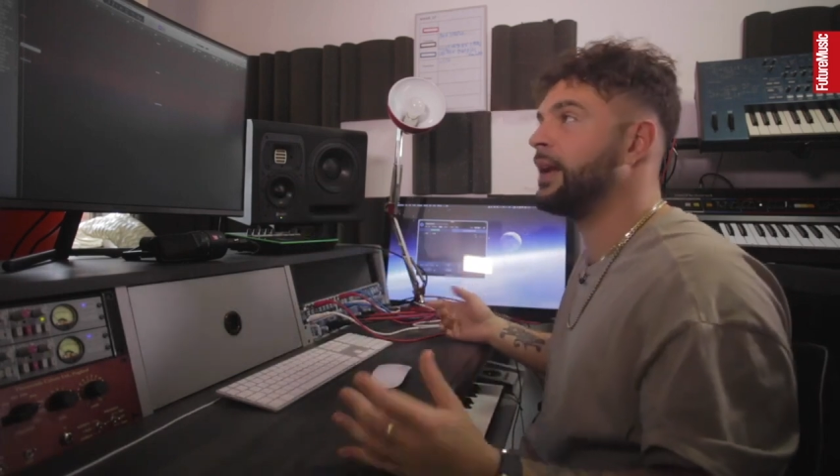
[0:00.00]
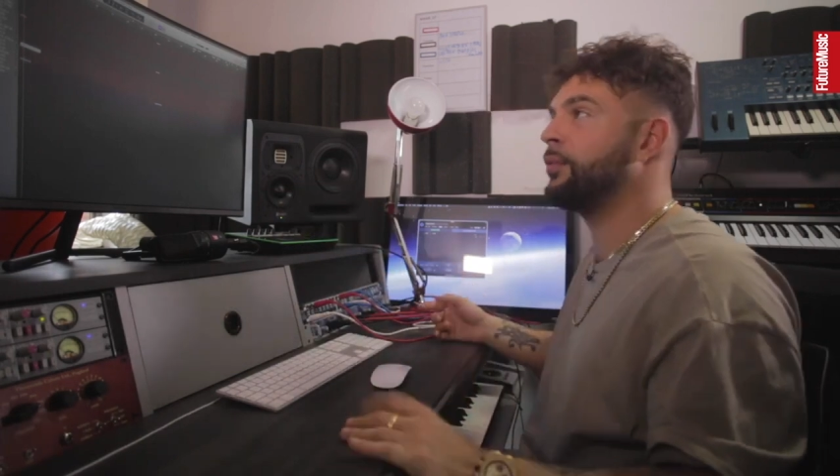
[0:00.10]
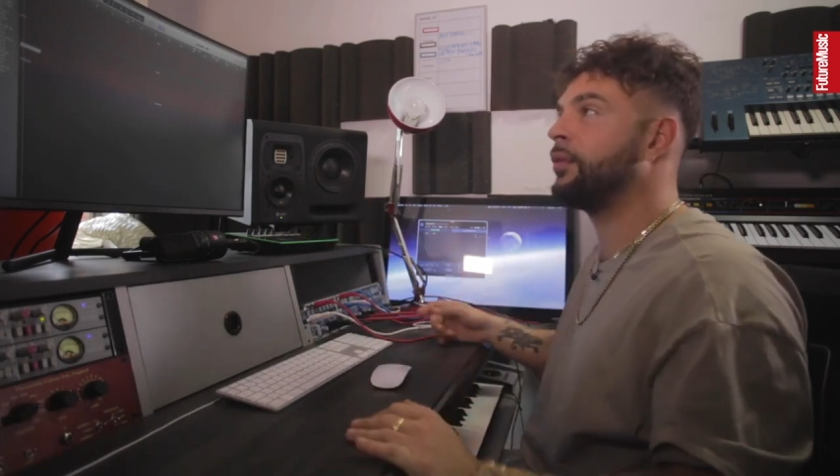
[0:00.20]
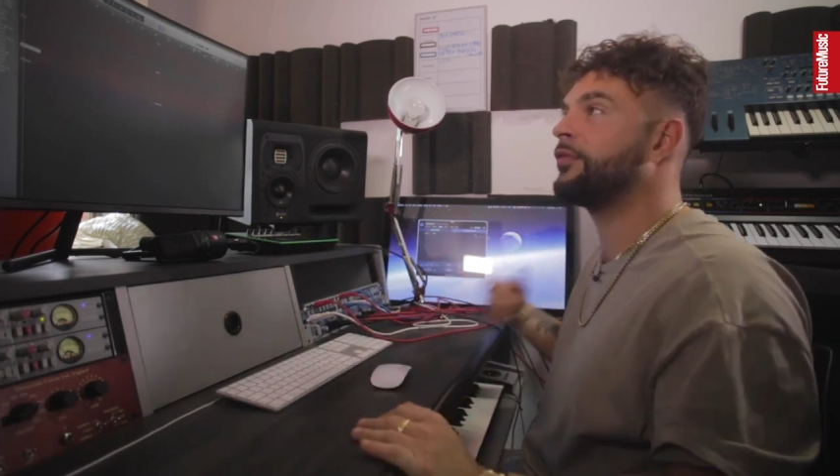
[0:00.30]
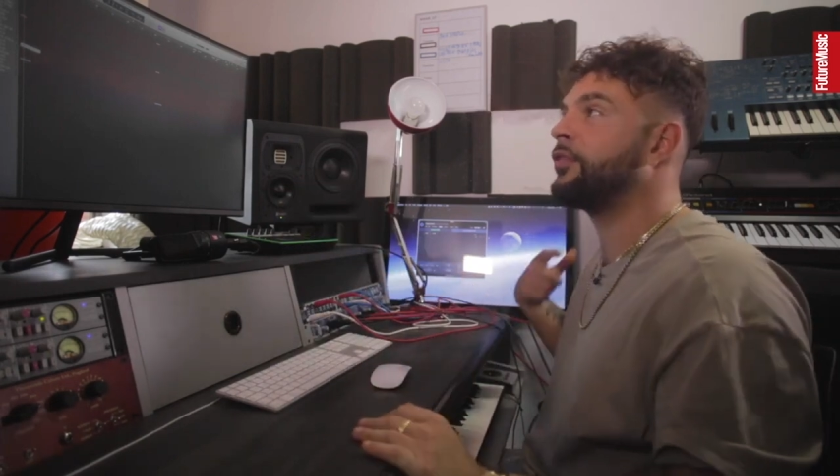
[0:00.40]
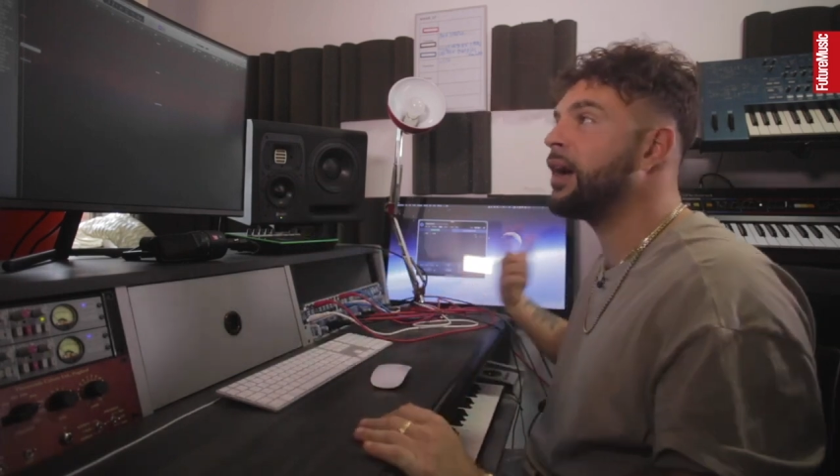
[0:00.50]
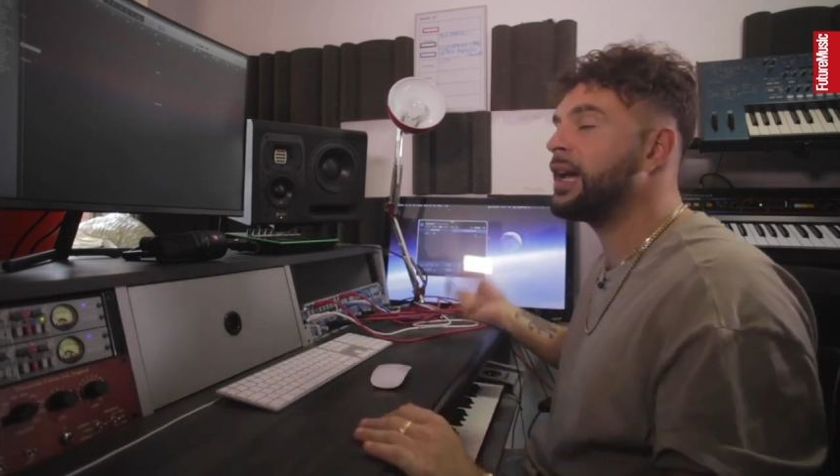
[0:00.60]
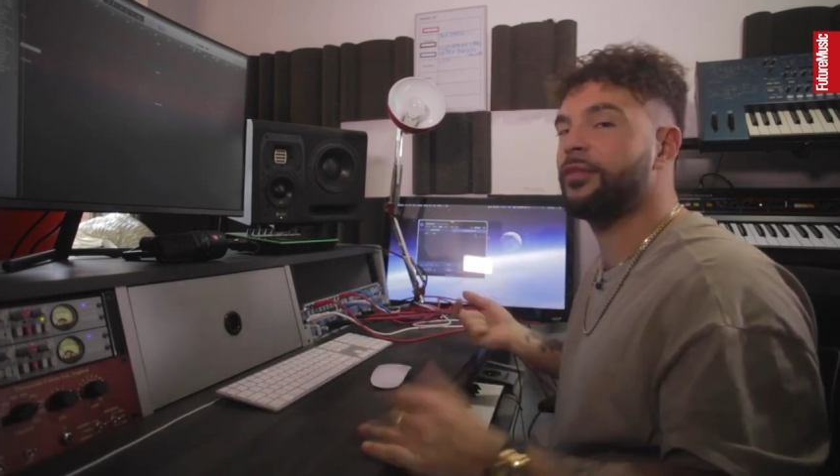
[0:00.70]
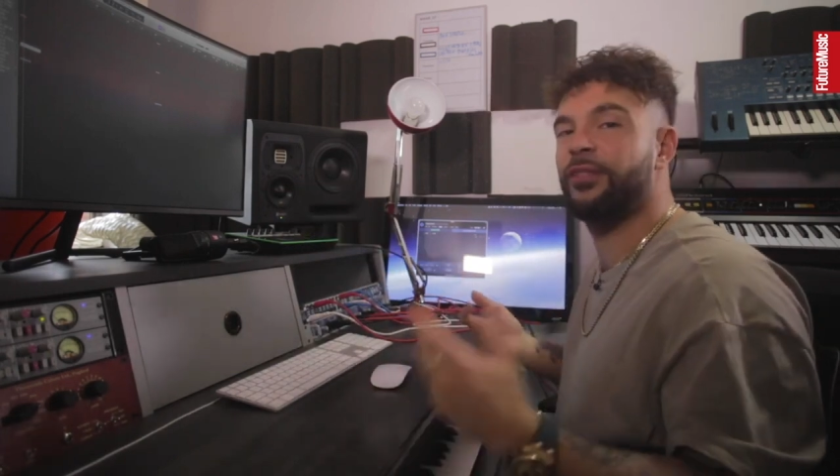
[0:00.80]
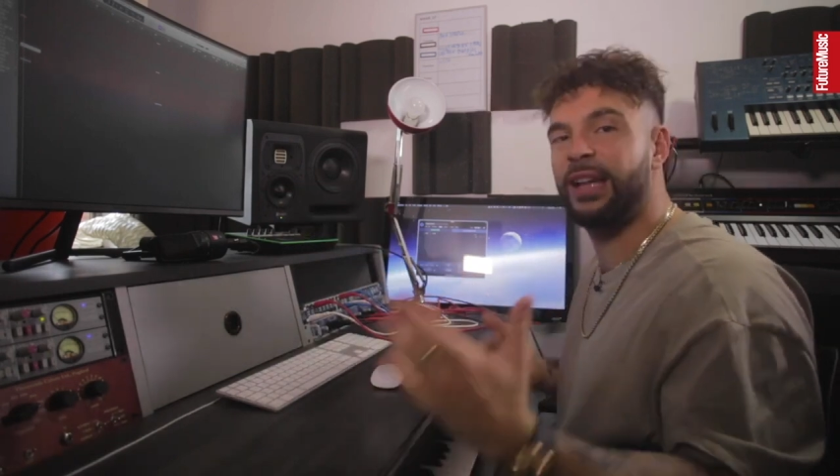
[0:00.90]
I'm not
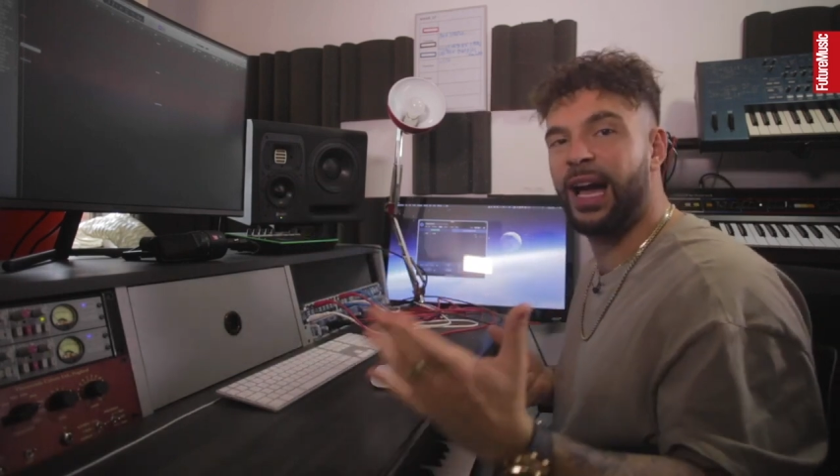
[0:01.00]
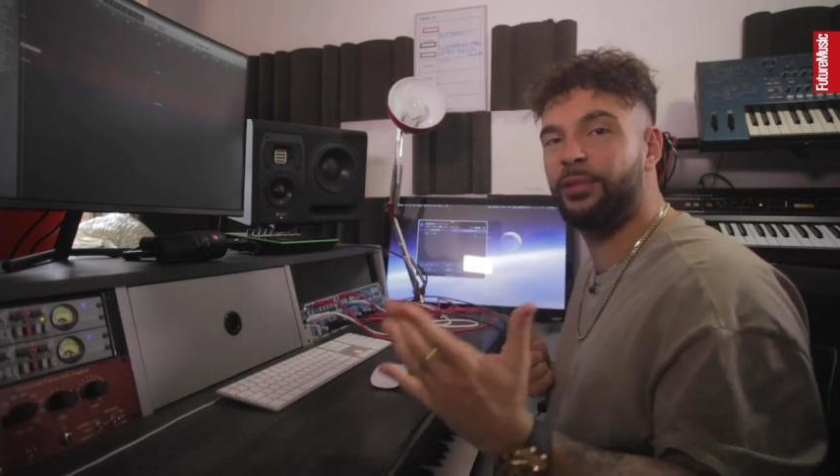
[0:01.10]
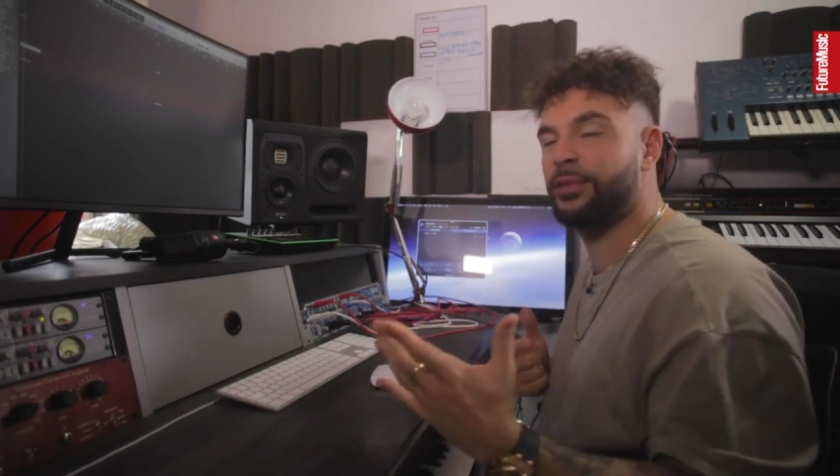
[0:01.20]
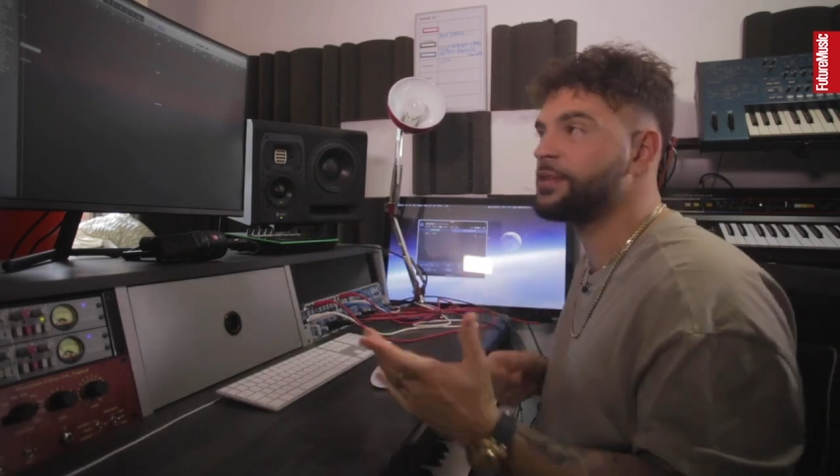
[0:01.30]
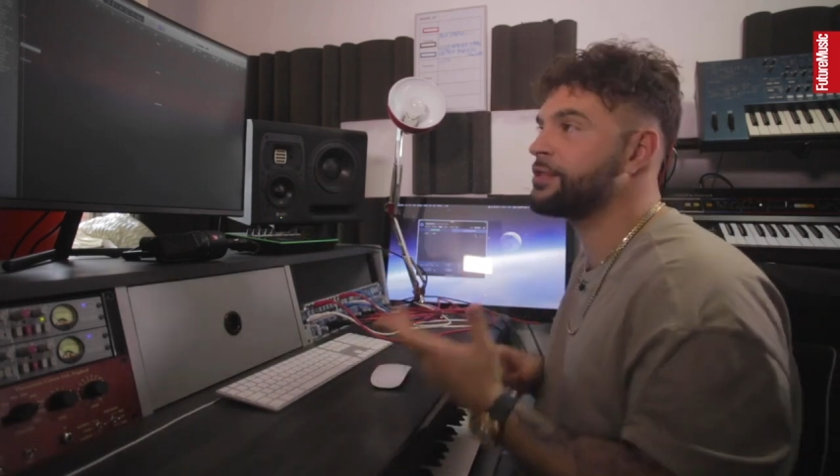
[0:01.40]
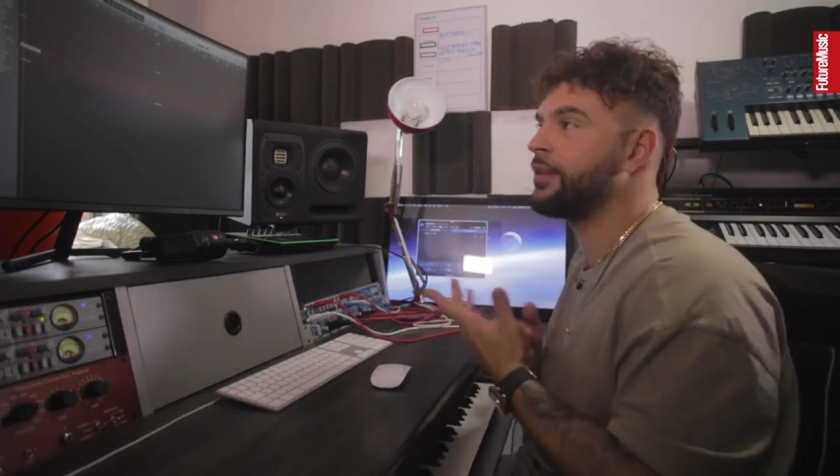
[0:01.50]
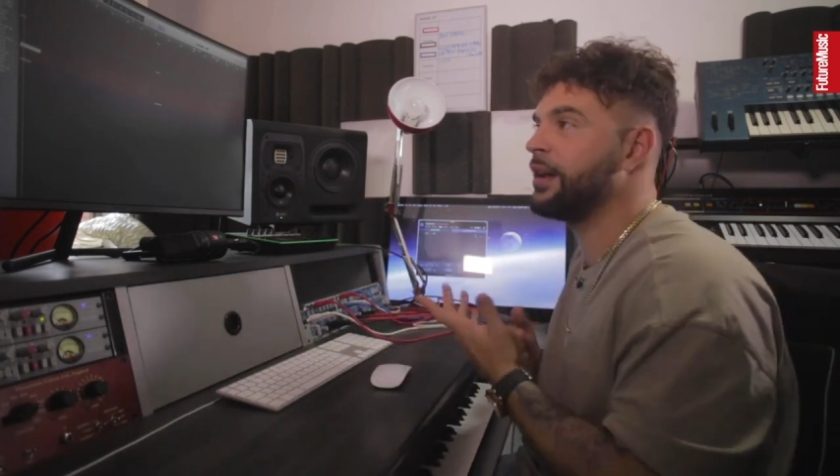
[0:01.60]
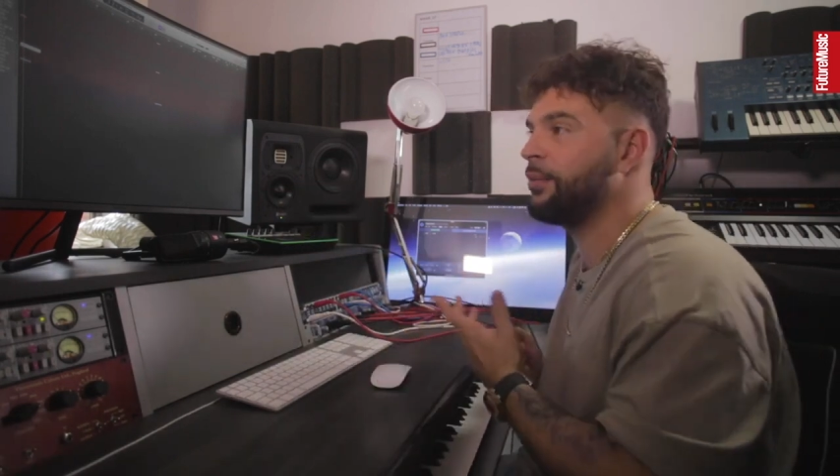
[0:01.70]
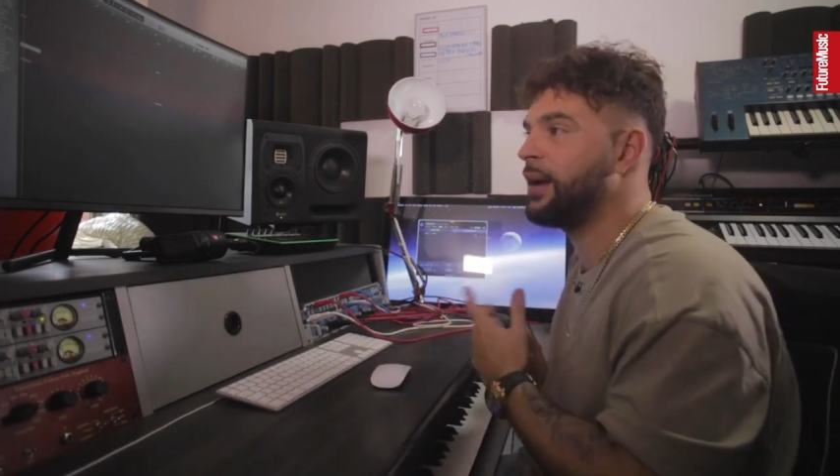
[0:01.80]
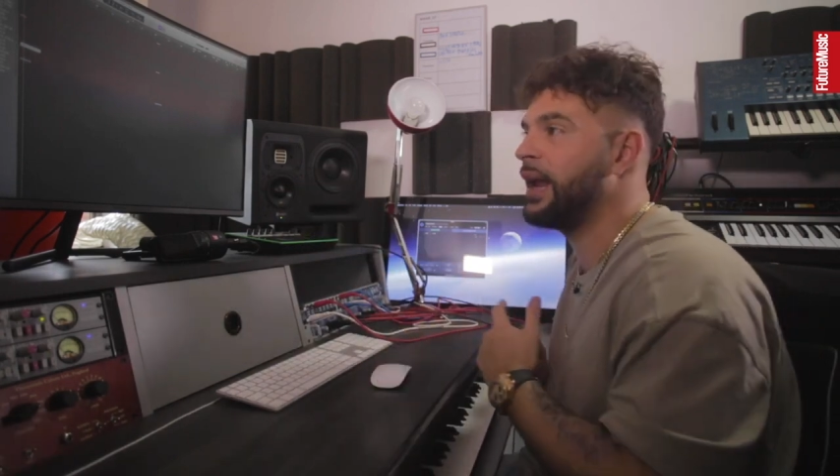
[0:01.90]
fighting for loudness
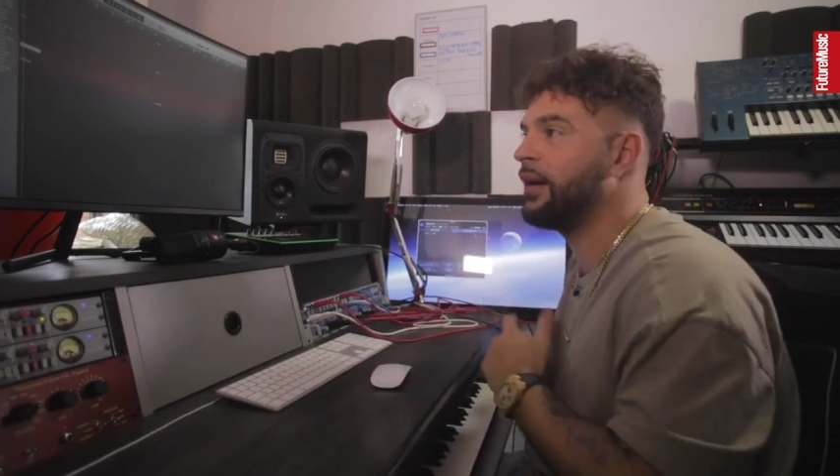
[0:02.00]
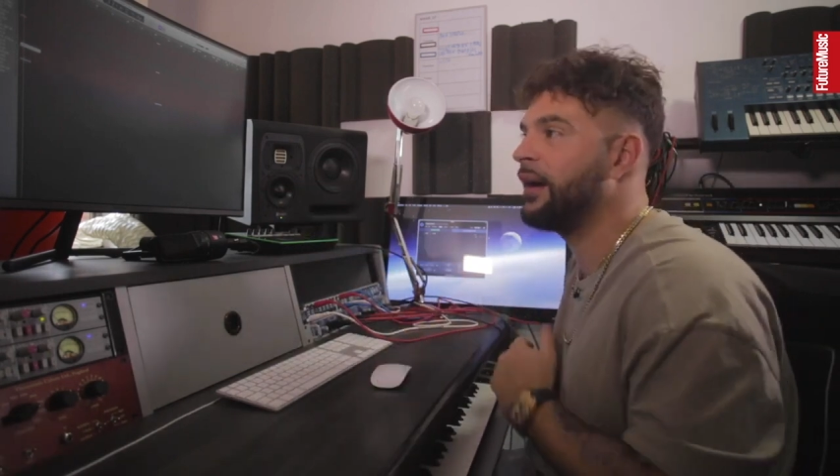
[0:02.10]
straight away.